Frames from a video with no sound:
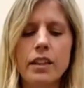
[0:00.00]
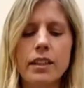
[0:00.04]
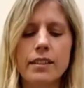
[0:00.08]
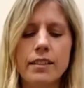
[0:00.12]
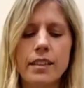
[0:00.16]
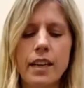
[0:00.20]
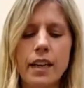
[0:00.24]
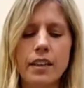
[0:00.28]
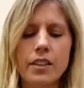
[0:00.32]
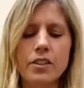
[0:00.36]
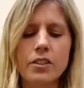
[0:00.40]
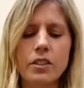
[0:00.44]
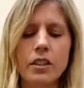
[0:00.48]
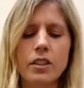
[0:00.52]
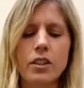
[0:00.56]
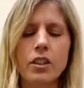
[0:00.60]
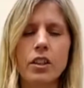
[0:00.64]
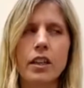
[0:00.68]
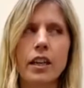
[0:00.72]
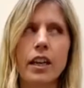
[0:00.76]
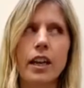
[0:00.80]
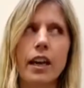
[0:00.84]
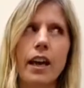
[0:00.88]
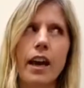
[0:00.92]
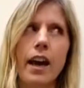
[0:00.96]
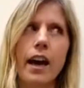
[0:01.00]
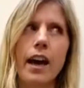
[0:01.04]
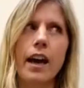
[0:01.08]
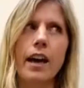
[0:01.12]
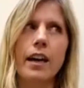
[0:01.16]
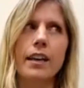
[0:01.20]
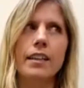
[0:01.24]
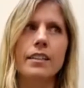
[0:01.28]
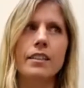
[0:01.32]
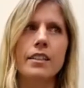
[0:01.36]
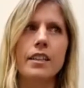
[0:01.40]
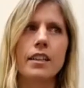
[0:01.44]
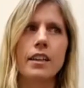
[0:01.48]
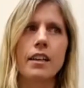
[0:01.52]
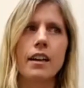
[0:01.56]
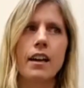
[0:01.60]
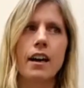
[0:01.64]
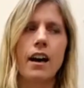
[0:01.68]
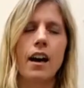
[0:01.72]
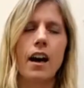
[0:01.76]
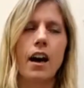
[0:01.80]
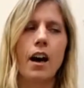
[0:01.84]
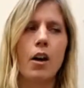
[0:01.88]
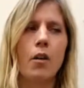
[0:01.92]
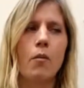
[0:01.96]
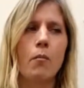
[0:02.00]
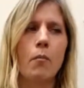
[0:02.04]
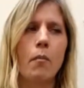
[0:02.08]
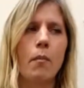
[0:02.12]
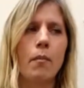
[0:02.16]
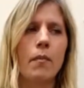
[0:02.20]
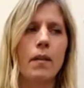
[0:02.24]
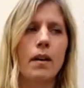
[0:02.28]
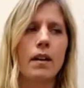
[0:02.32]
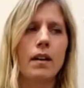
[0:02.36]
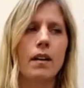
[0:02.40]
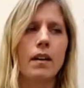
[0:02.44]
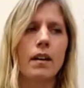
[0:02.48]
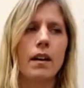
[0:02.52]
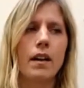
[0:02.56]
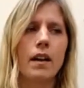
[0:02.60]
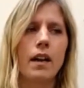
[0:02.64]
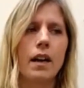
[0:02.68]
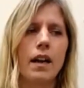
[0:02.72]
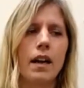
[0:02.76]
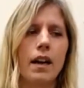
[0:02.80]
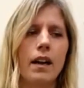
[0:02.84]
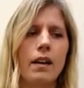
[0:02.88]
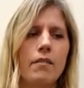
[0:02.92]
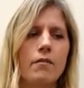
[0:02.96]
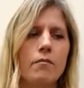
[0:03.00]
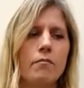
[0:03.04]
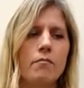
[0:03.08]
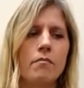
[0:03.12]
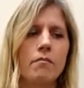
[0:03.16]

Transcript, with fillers: is actually looking at um, uh,